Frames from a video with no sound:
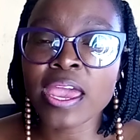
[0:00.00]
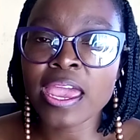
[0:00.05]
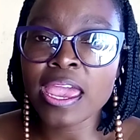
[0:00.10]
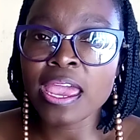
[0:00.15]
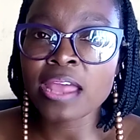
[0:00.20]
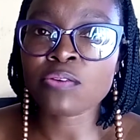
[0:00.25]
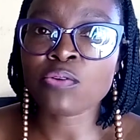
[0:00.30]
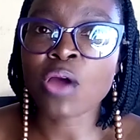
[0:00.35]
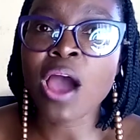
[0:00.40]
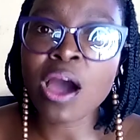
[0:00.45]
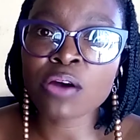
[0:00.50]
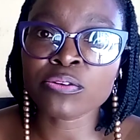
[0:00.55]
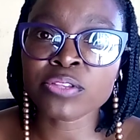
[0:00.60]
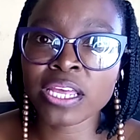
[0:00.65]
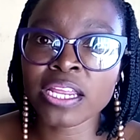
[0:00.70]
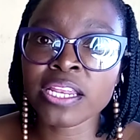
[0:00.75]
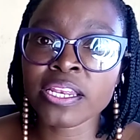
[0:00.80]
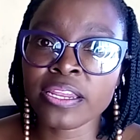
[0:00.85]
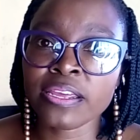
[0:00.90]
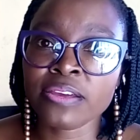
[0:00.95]
and how they
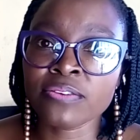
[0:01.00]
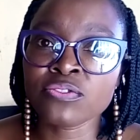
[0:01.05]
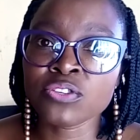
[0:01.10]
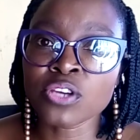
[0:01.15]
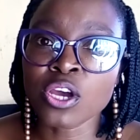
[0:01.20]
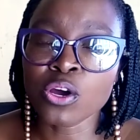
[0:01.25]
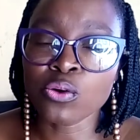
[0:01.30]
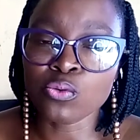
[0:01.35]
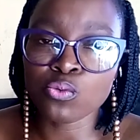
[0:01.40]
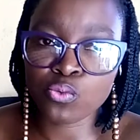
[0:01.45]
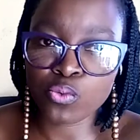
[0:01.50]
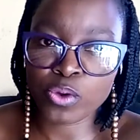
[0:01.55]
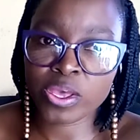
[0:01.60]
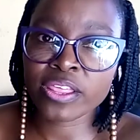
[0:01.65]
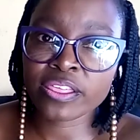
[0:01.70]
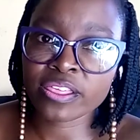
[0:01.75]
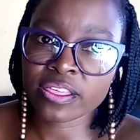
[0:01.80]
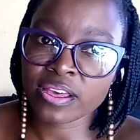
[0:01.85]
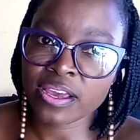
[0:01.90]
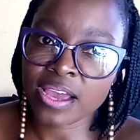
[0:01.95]
lived with
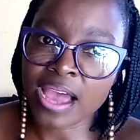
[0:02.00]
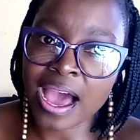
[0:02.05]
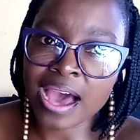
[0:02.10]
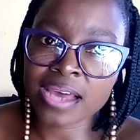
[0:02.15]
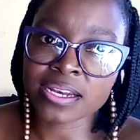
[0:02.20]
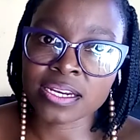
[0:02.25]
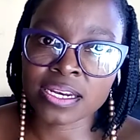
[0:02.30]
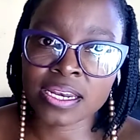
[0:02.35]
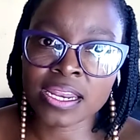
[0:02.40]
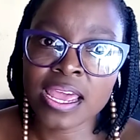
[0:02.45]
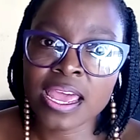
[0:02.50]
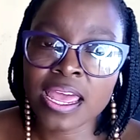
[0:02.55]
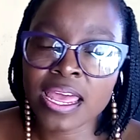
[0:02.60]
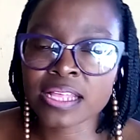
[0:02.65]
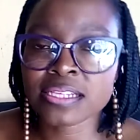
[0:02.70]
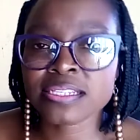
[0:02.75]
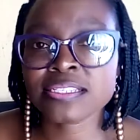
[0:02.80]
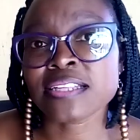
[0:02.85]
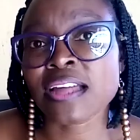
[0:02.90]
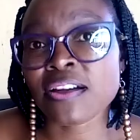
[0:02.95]
Hardin and
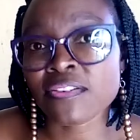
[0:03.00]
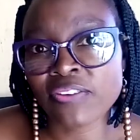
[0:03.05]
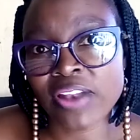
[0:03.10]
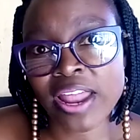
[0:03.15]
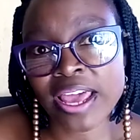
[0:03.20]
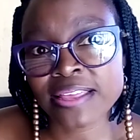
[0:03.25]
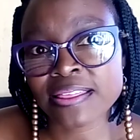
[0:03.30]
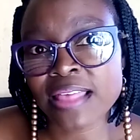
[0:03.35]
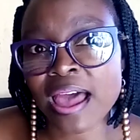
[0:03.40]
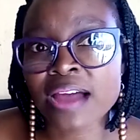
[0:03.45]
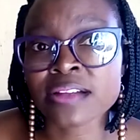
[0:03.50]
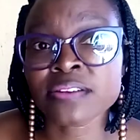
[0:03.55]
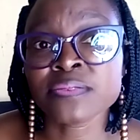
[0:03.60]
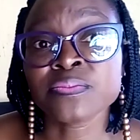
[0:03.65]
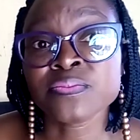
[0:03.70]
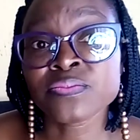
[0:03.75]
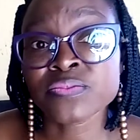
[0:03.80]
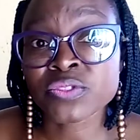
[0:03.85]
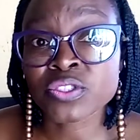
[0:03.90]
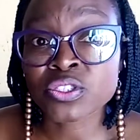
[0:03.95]
stuff like that.
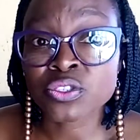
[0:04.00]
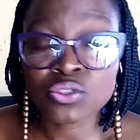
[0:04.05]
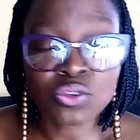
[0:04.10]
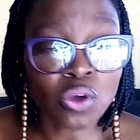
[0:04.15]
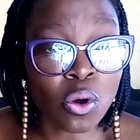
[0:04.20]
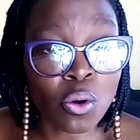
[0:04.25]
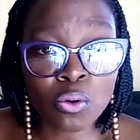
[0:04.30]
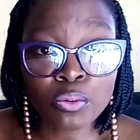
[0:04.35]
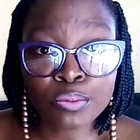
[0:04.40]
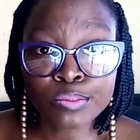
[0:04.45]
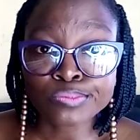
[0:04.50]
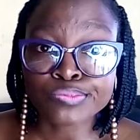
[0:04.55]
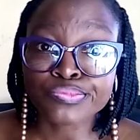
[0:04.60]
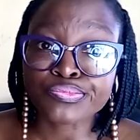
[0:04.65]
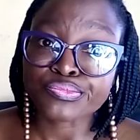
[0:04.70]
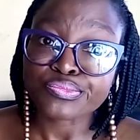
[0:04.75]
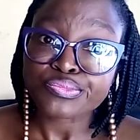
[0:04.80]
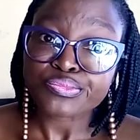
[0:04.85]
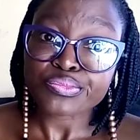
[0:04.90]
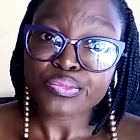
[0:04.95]
So
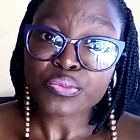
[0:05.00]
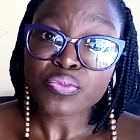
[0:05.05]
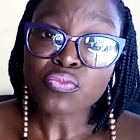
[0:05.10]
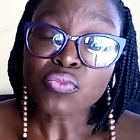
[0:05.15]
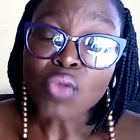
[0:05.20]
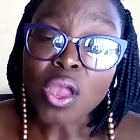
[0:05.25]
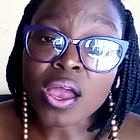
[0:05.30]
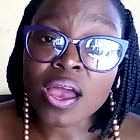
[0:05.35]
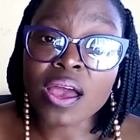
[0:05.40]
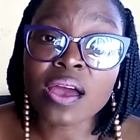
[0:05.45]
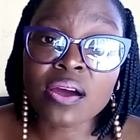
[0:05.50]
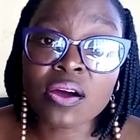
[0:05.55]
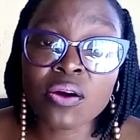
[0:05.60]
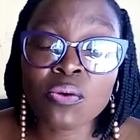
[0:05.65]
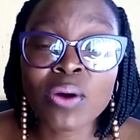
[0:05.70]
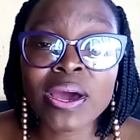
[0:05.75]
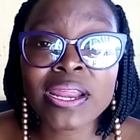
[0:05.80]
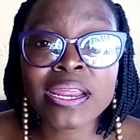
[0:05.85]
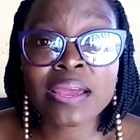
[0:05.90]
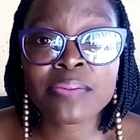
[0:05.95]

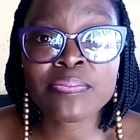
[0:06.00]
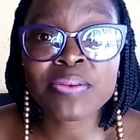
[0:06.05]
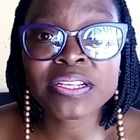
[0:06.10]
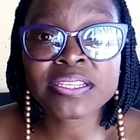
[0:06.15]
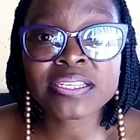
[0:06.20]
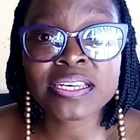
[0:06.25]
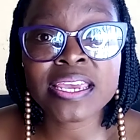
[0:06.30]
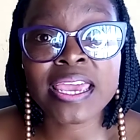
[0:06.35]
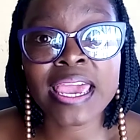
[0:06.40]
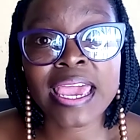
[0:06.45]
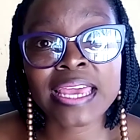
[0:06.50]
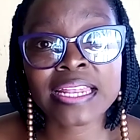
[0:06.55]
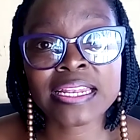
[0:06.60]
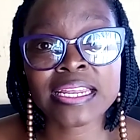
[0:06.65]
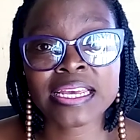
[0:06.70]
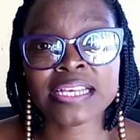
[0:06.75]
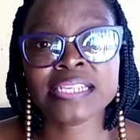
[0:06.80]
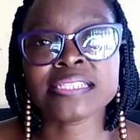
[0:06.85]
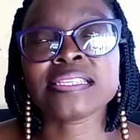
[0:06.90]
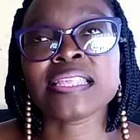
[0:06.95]
what happens again
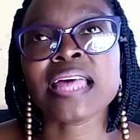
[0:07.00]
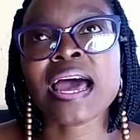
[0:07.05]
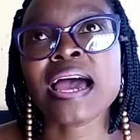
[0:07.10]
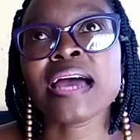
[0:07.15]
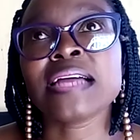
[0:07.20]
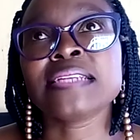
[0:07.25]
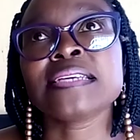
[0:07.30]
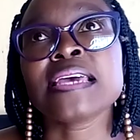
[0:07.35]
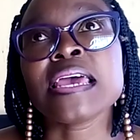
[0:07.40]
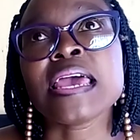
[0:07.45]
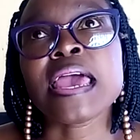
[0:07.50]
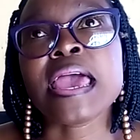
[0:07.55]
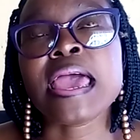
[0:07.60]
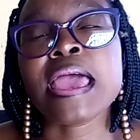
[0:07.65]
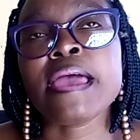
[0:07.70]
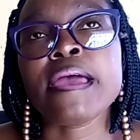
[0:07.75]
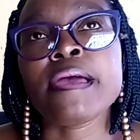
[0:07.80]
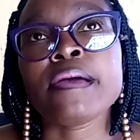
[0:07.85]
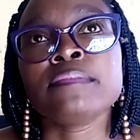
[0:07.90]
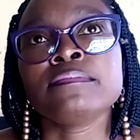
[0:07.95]
is that
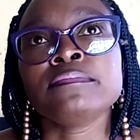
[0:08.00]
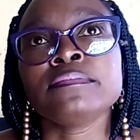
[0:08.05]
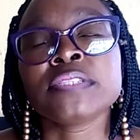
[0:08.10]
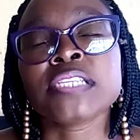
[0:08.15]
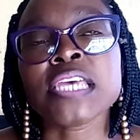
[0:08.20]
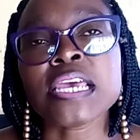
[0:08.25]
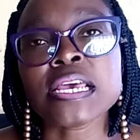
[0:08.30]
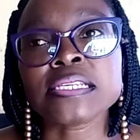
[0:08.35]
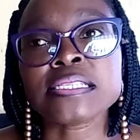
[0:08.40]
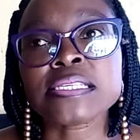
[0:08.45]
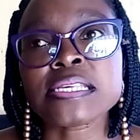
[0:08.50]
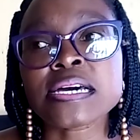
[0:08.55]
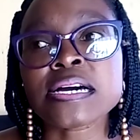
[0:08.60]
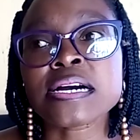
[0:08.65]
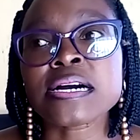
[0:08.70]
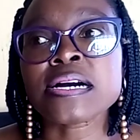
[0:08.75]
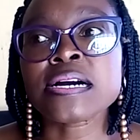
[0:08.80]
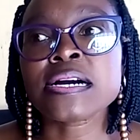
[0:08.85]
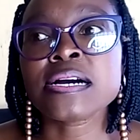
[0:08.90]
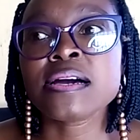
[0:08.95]

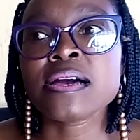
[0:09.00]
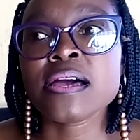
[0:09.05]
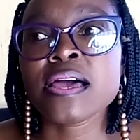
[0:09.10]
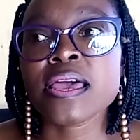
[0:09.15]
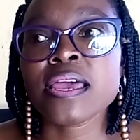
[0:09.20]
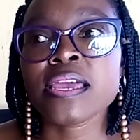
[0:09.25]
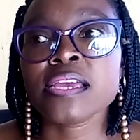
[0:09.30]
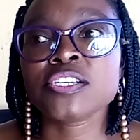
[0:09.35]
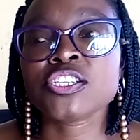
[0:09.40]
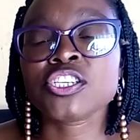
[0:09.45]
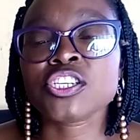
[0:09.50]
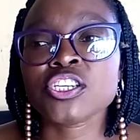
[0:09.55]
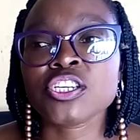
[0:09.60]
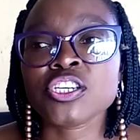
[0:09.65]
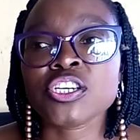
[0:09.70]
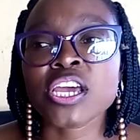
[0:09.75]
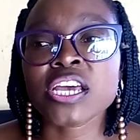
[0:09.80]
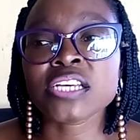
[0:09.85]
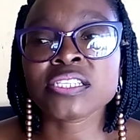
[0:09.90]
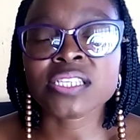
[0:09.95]
Tessa, she
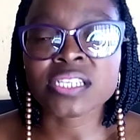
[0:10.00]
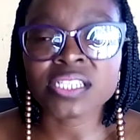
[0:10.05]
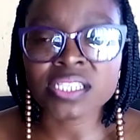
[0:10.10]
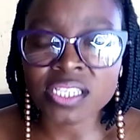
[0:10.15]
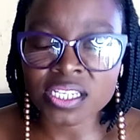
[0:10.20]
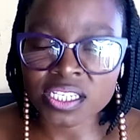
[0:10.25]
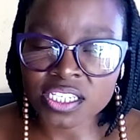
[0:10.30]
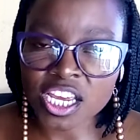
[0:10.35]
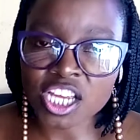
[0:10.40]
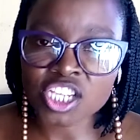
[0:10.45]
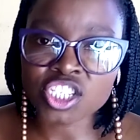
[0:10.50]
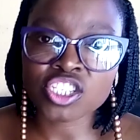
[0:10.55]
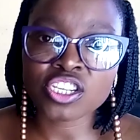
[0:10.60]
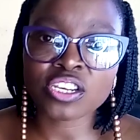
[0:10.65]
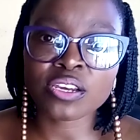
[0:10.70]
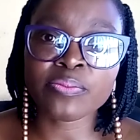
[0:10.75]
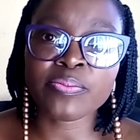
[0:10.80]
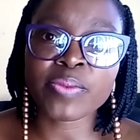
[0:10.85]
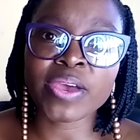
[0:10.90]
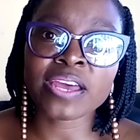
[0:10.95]
has this
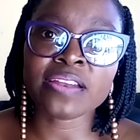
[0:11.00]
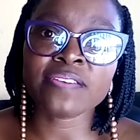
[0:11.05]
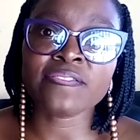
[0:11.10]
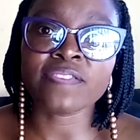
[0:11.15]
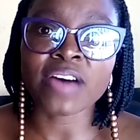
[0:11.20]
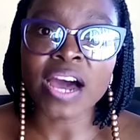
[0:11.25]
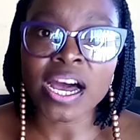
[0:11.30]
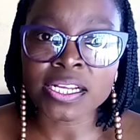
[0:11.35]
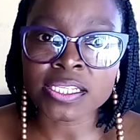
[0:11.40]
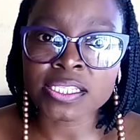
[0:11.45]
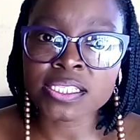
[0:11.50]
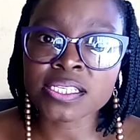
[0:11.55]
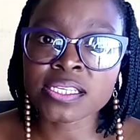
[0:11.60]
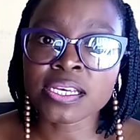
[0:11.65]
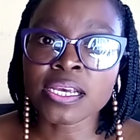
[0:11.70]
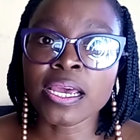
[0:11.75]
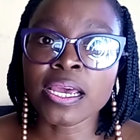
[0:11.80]
internship at Vance